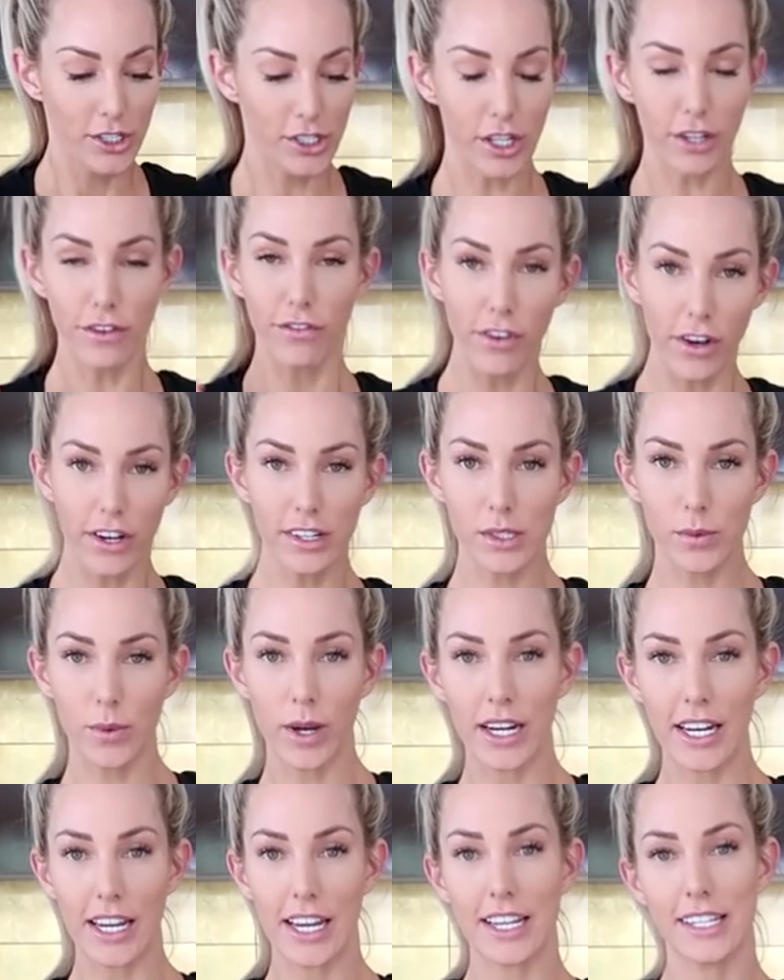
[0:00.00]
So the first
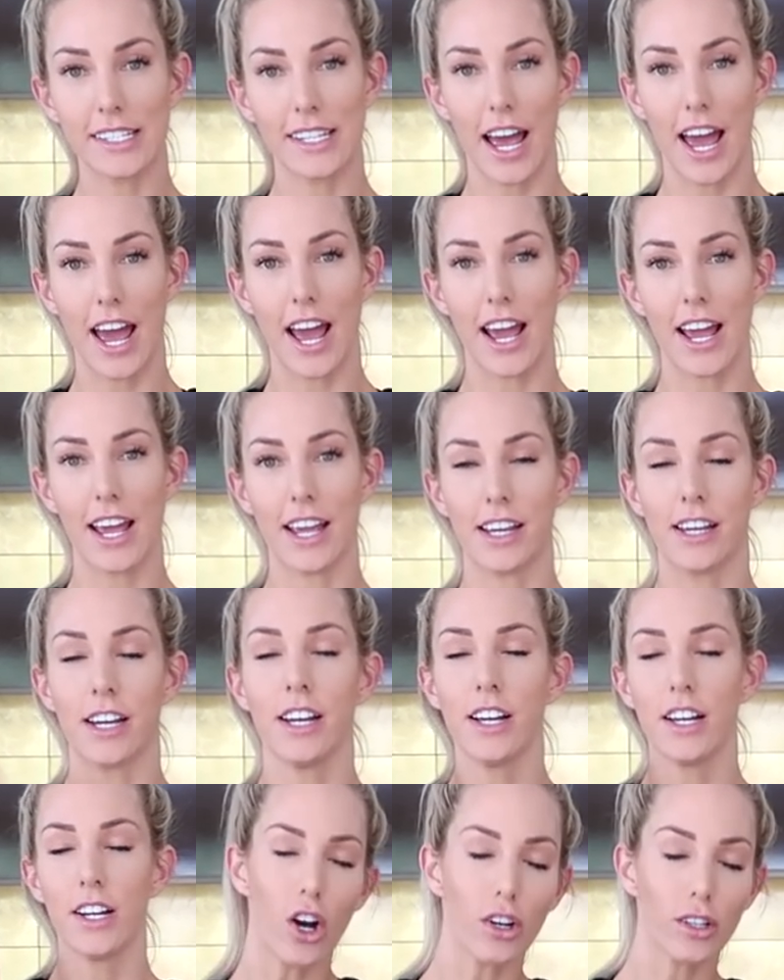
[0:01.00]
one is
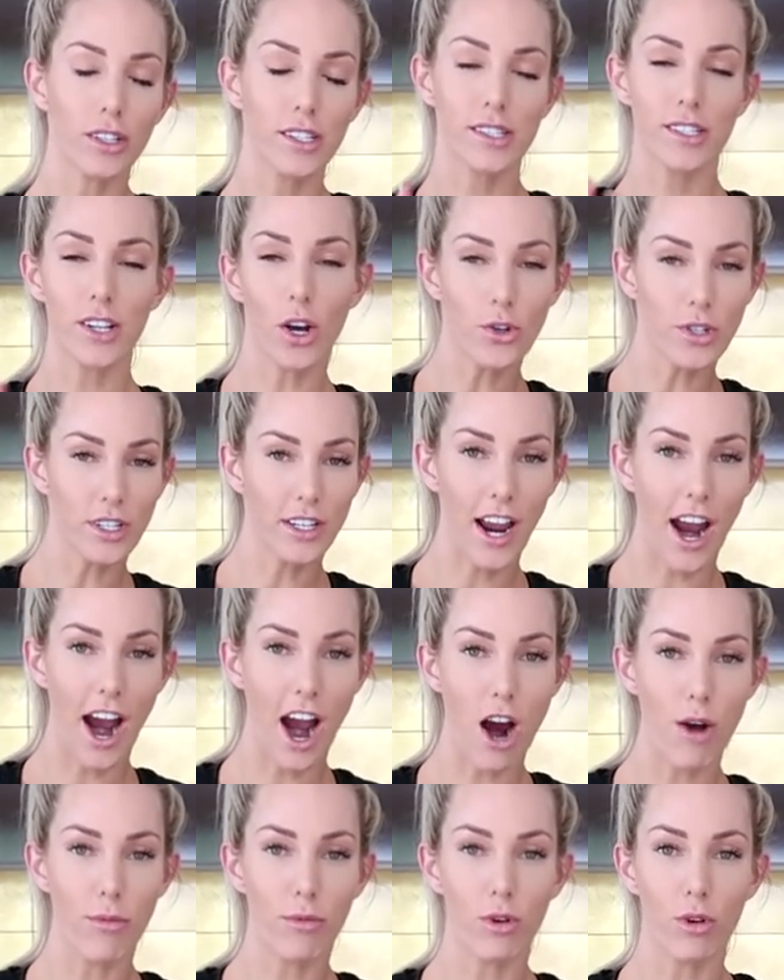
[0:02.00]
a chalk salted
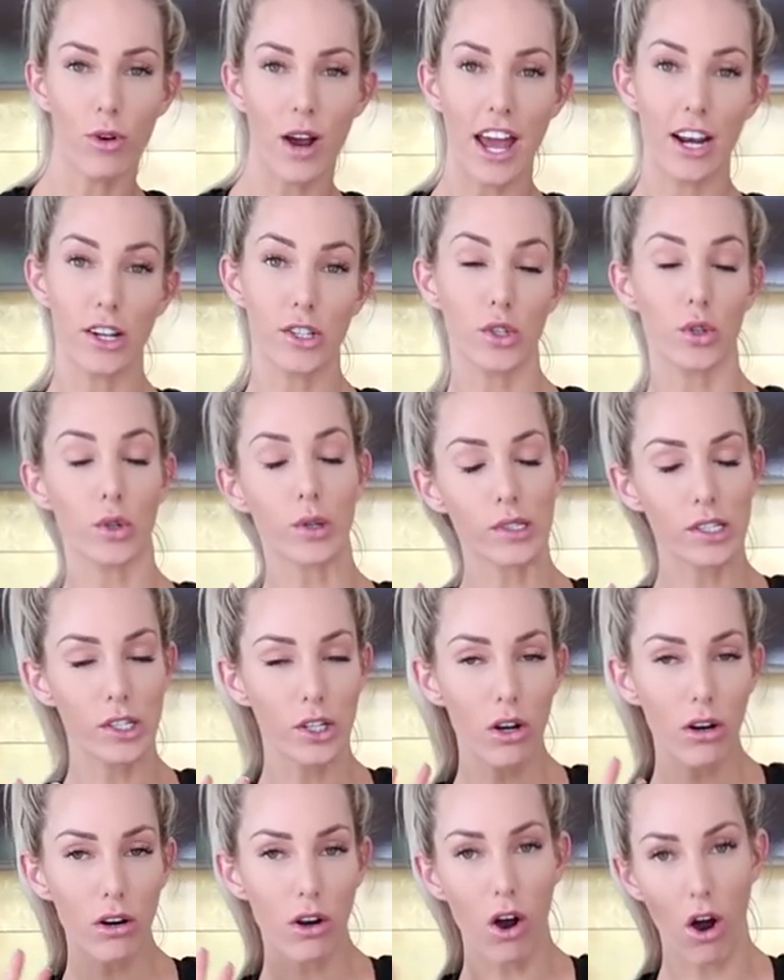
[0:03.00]
caramel, and it's also
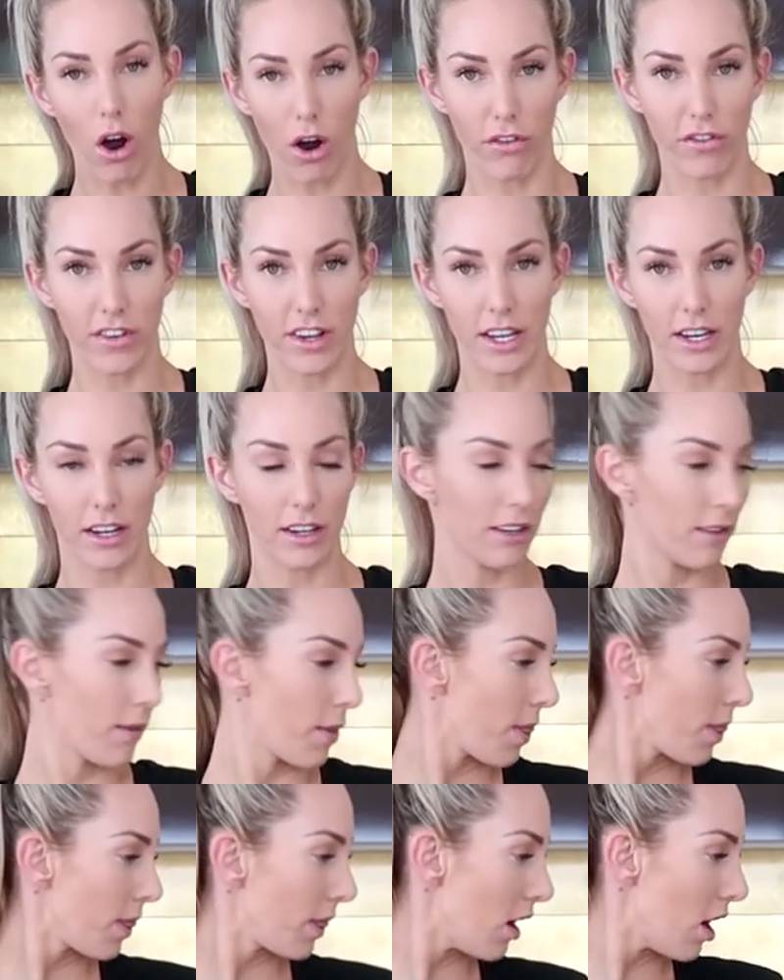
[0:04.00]
got coffee.
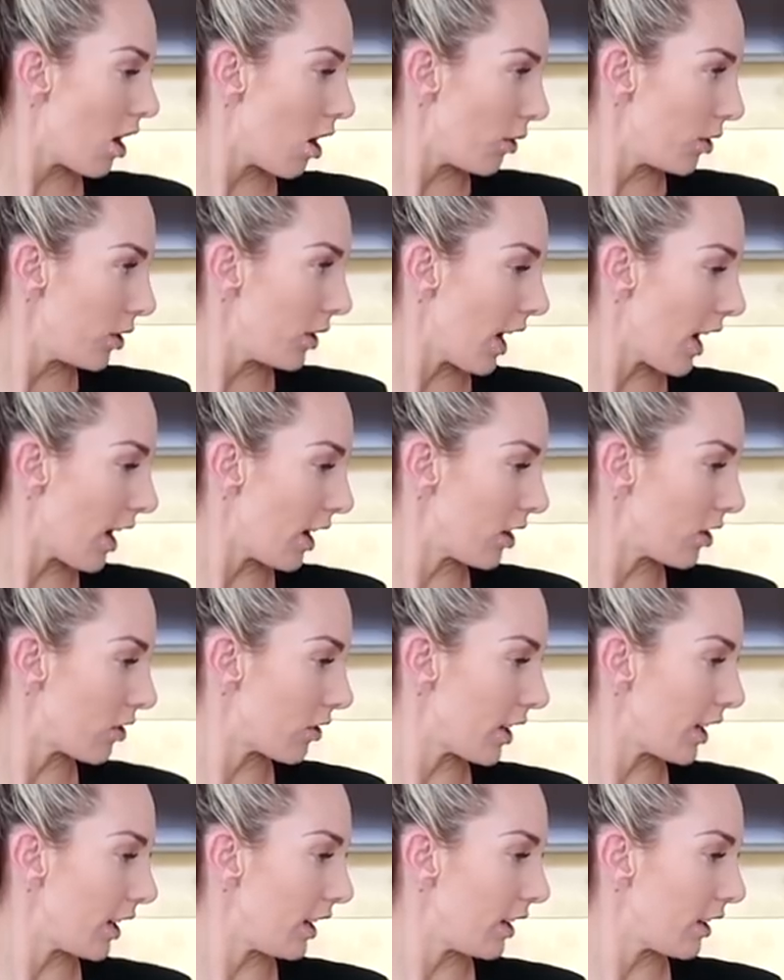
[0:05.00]
Oh, are you
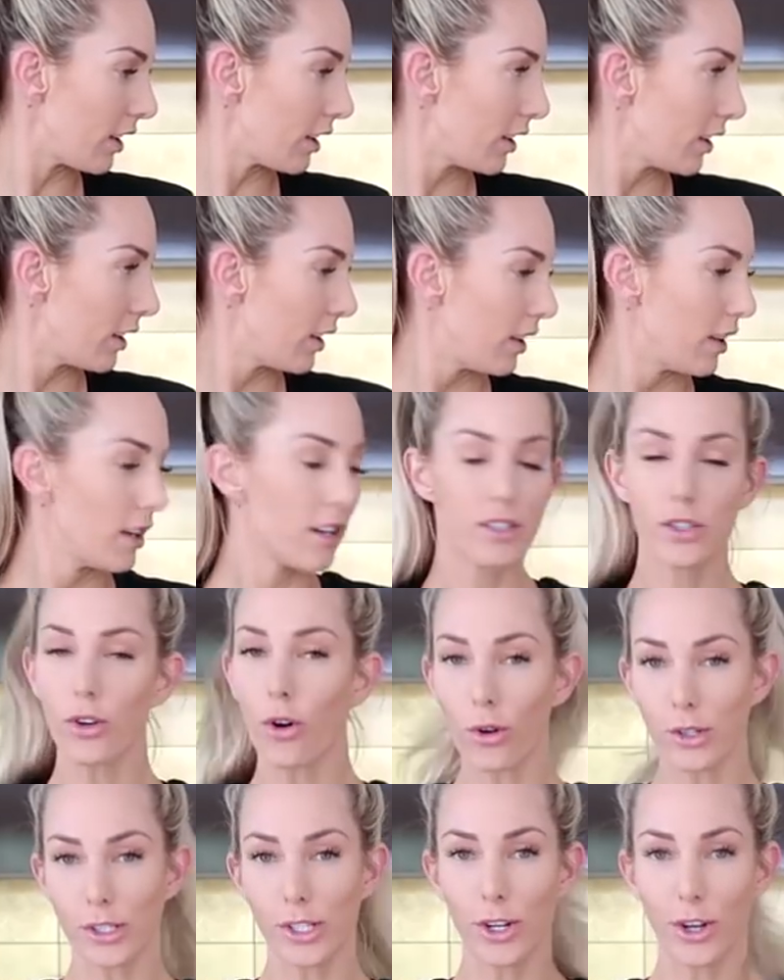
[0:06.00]
hungry?
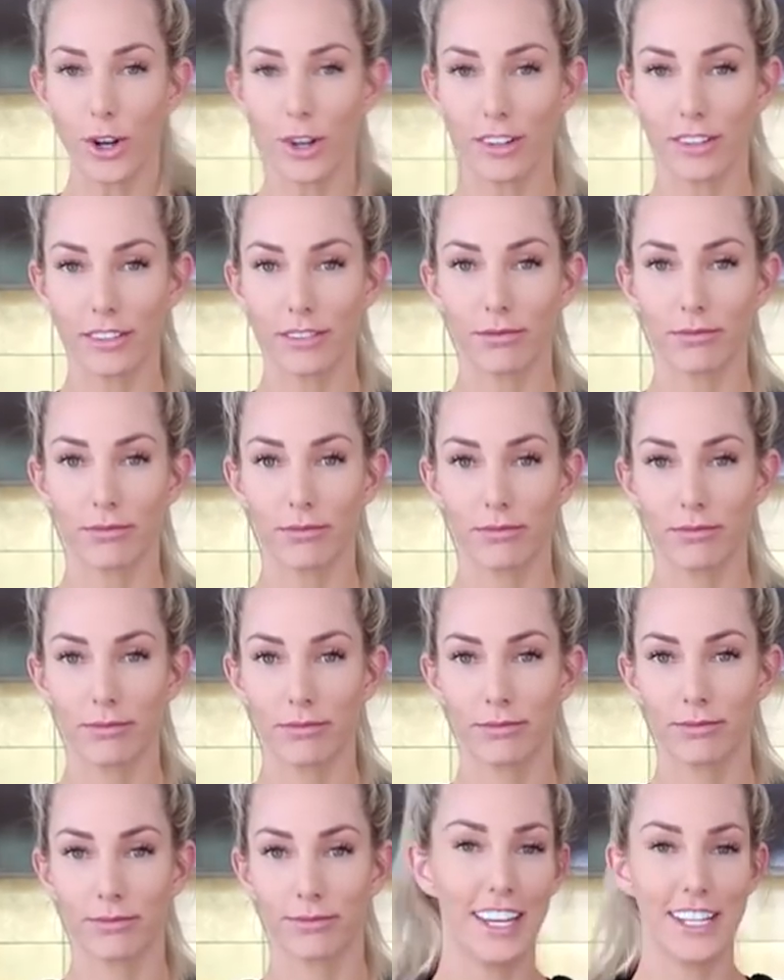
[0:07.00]

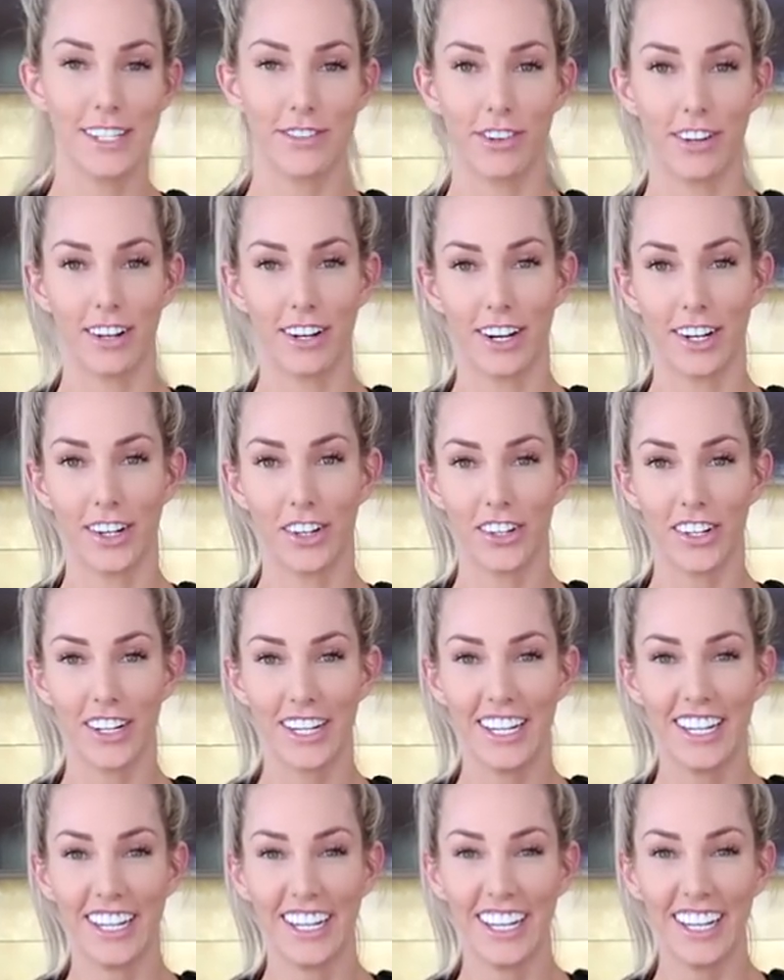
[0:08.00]
He's very
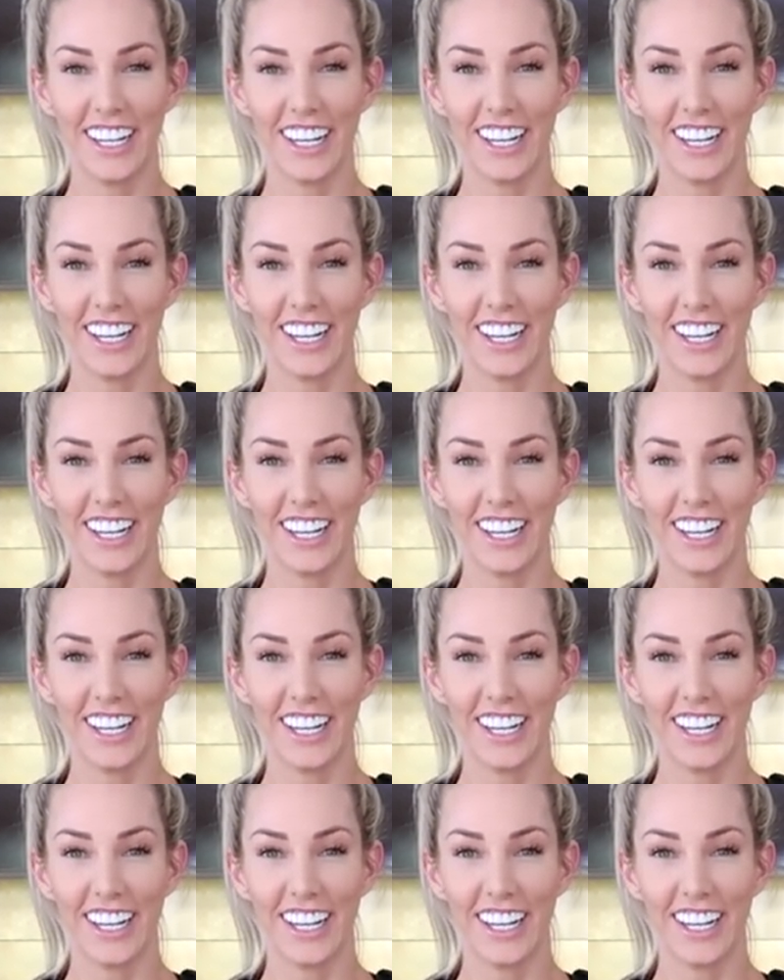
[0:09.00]
hungry.